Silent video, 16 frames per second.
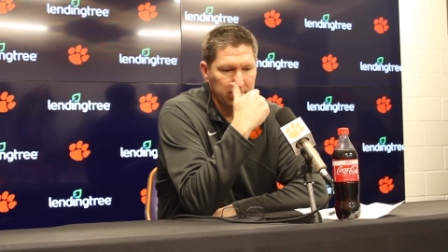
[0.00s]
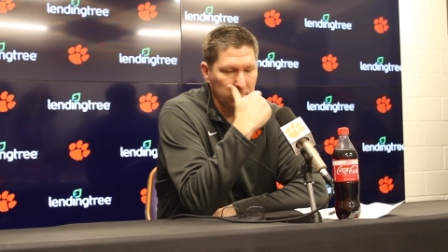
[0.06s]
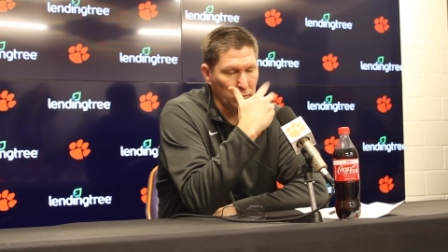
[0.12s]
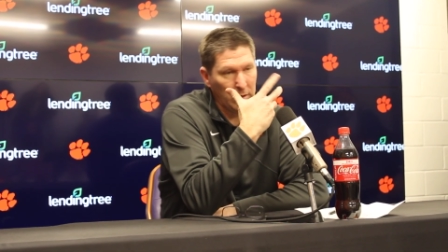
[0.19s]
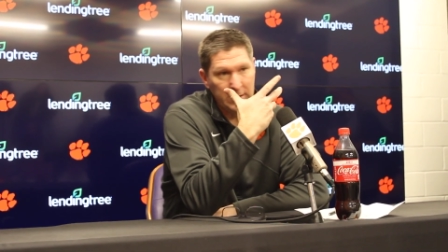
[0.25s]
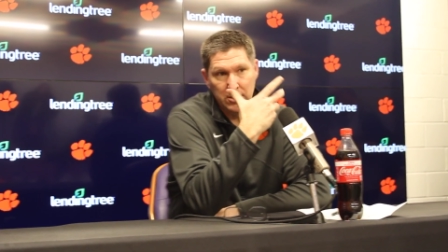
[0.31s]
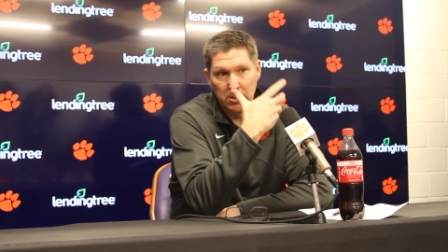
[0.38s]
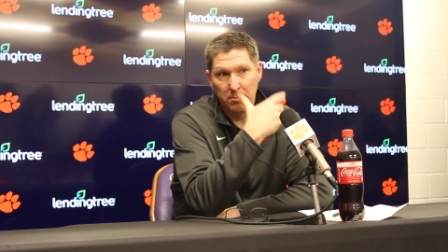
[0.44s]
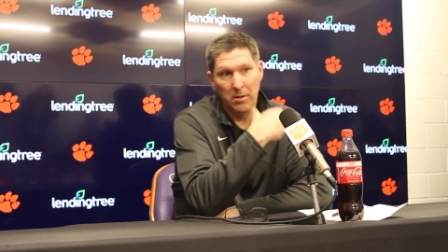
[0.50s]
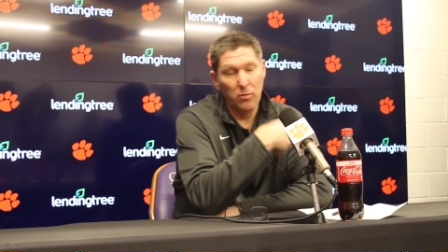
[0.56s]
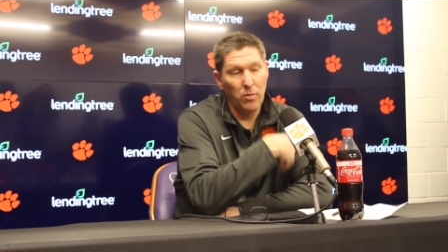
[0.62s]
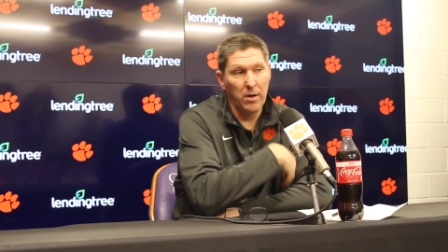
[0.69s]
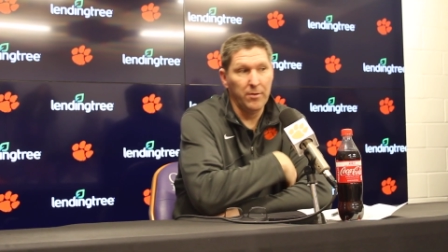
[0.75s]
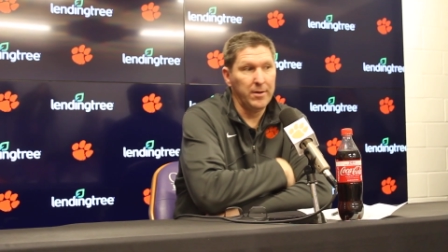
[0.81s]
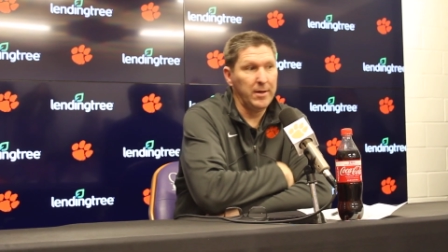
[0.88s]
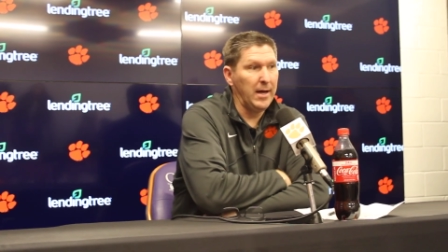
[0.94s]
reasonably
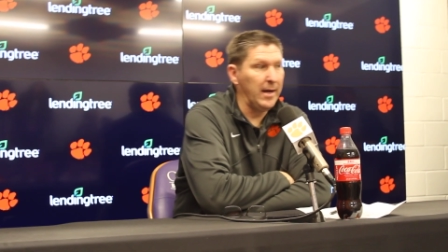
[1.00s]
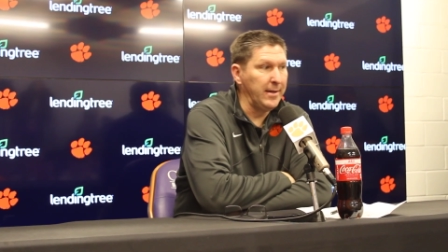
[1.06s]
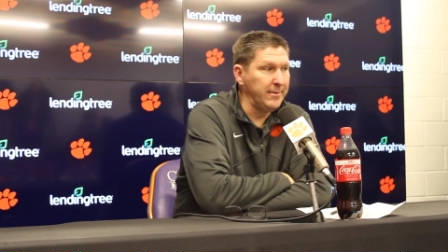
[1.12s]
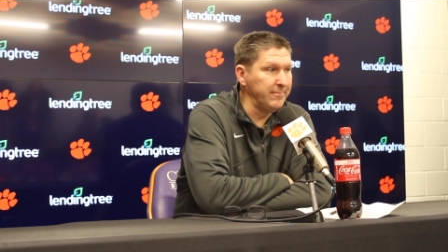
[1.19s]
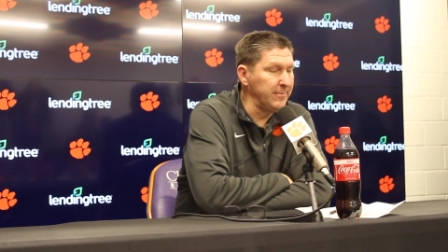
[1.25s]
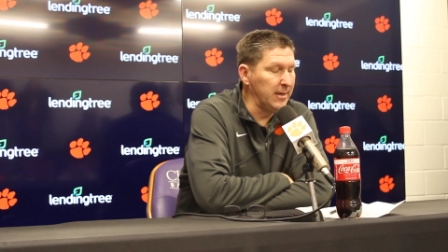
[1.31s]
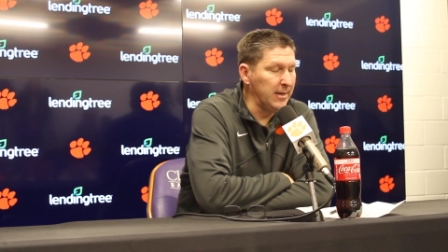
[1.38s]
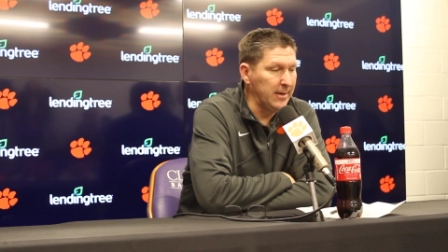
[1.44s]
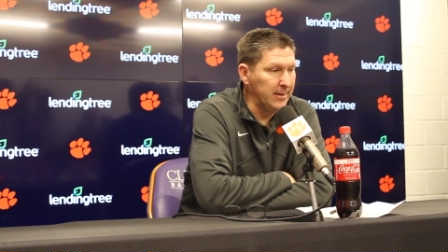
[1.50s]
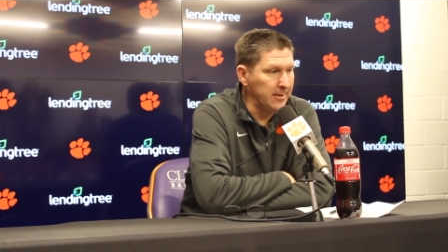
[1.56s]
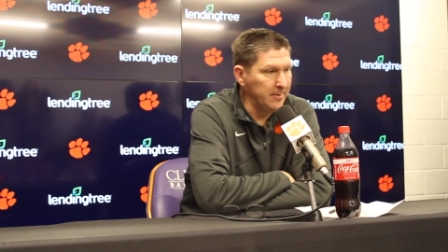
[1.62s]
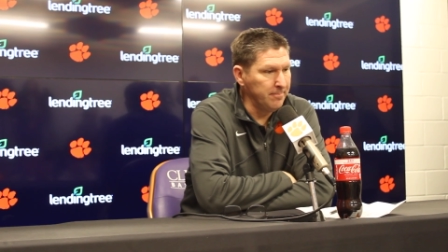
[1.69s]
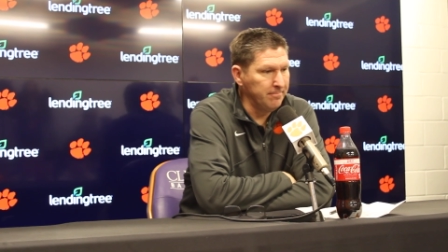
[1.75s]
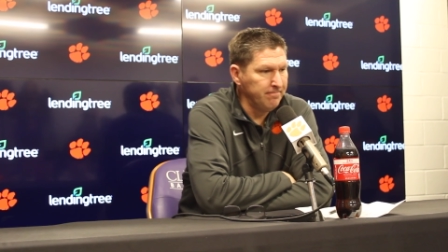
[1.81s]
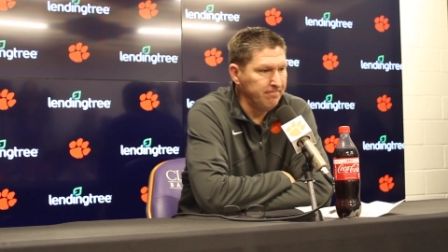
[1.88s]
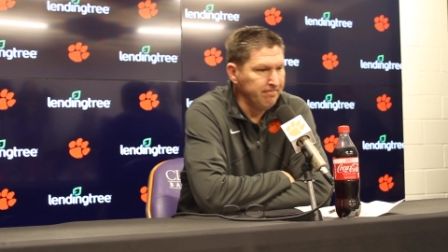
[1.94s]
well tonight.
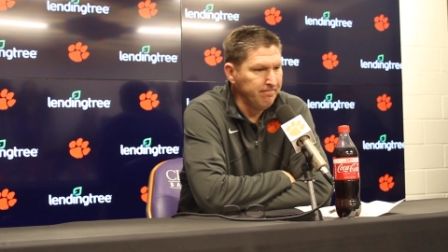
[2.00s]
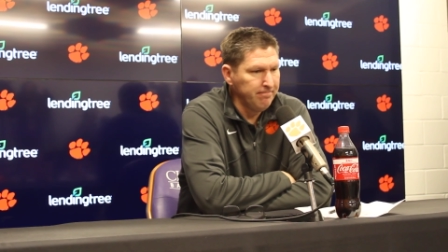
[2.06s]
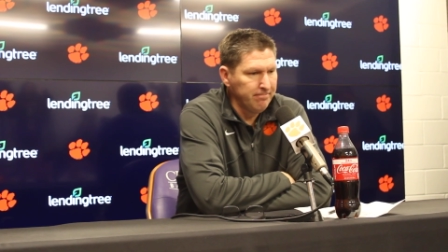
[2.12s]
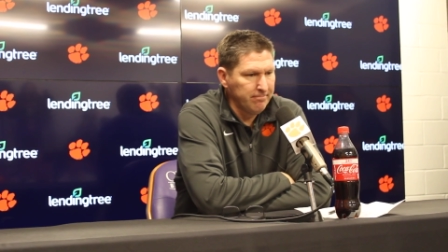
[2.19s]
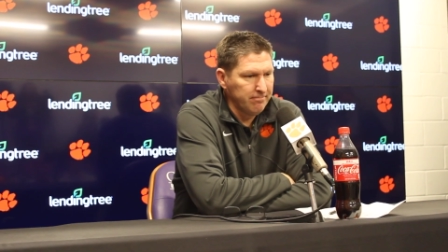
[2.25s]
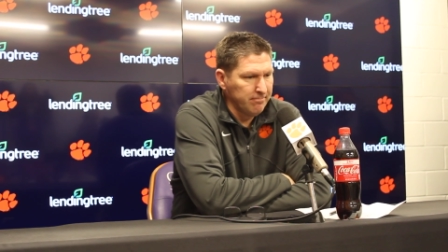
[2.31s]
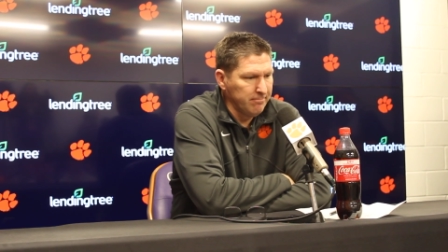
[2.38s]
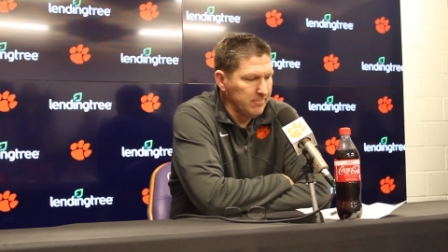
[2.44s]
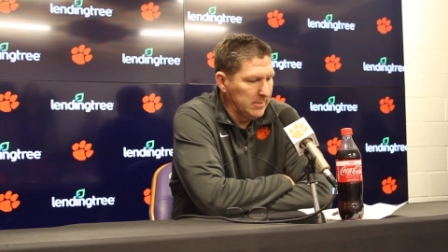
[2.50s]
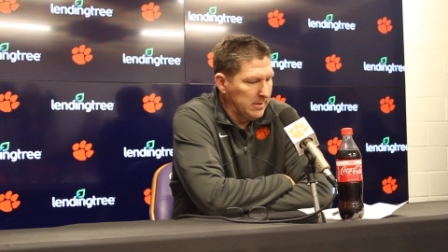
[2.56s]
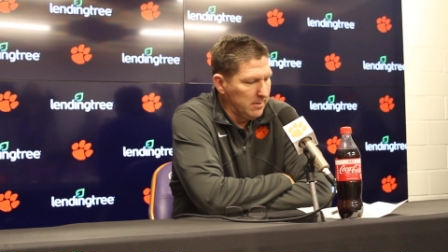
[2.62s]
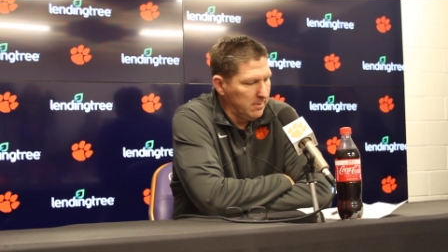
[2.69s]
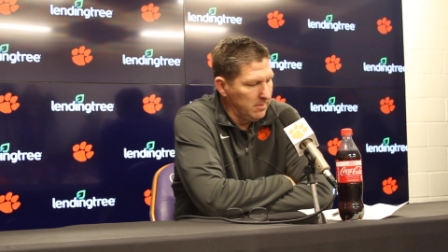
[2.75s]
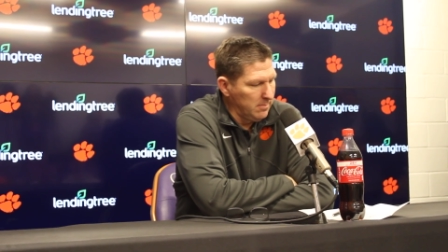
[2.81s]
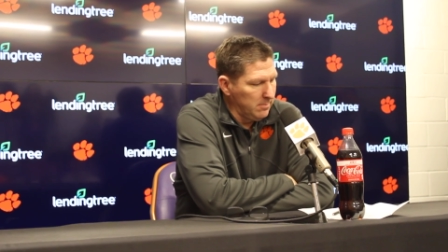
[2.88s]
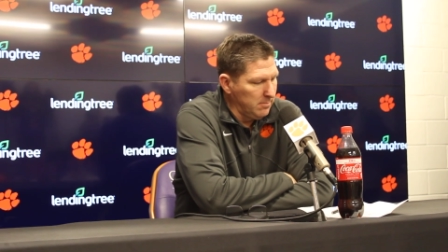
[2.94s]
Um,
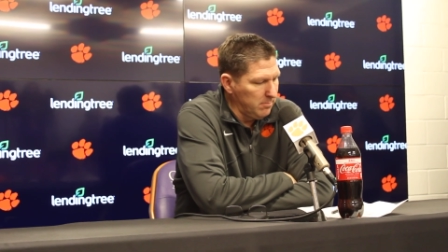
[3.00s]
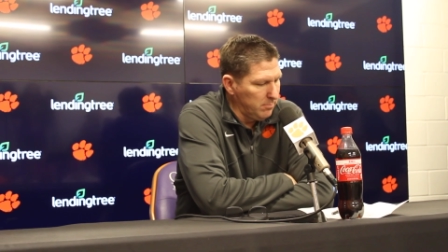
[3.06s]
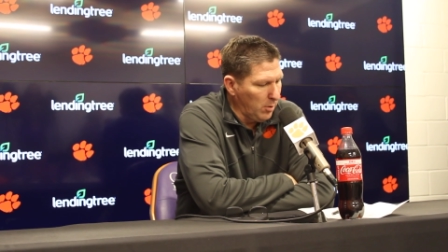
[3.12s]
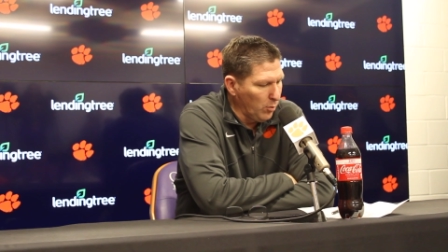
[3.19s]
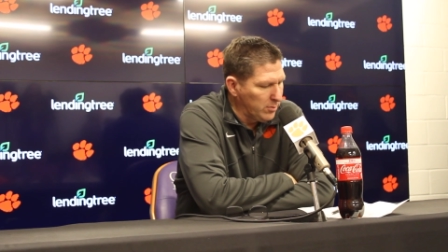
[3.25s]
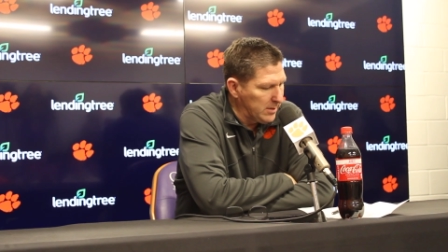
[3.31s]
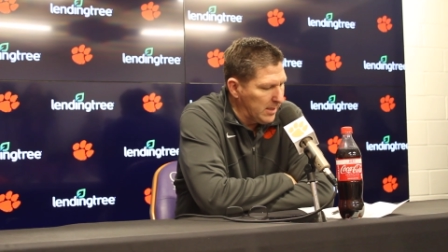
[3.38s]
both